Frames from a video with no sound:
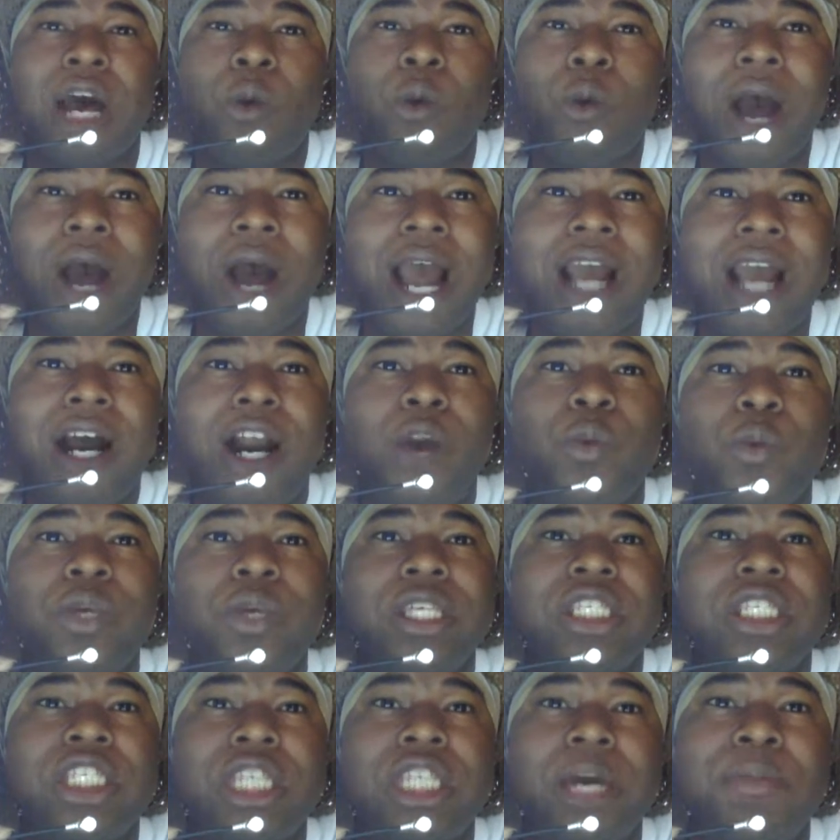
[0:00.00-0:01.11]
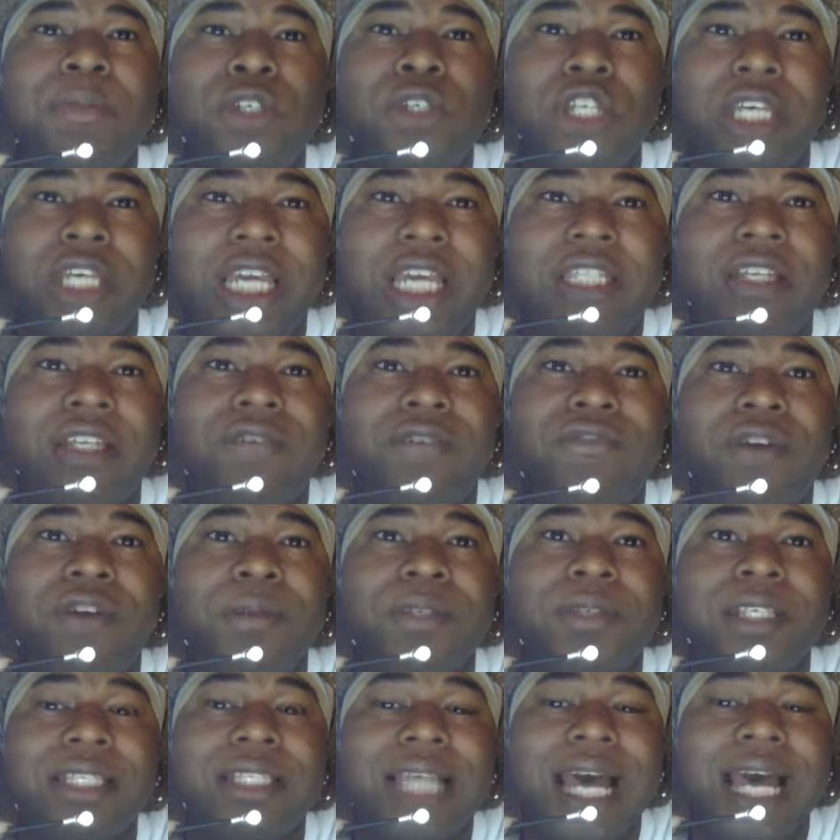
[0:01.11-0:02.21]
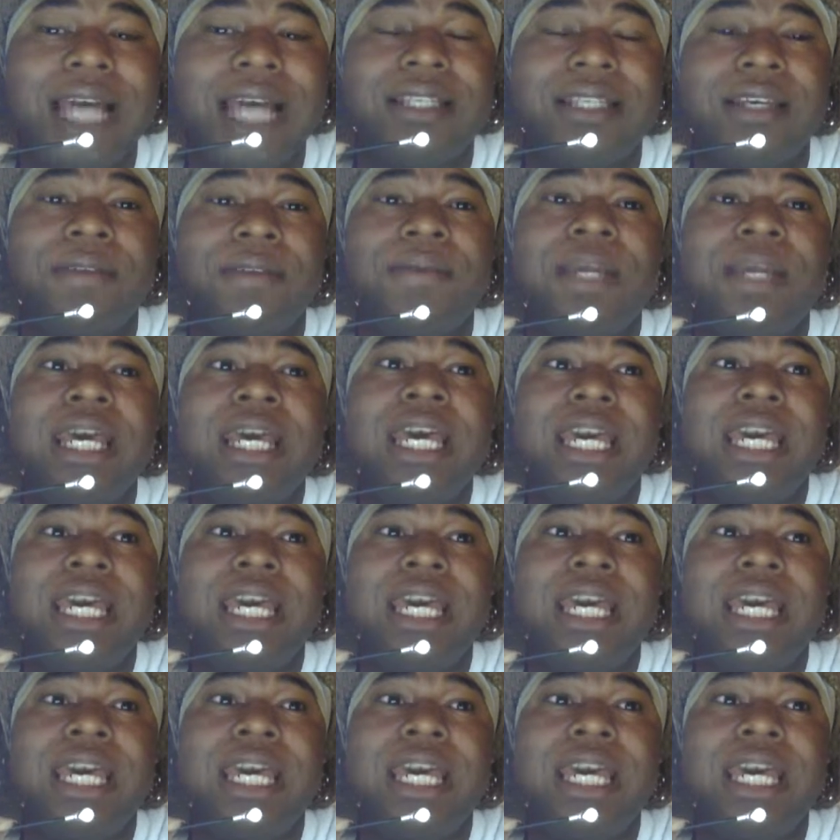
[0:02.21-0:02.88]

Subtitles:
Why are we subjugated from society?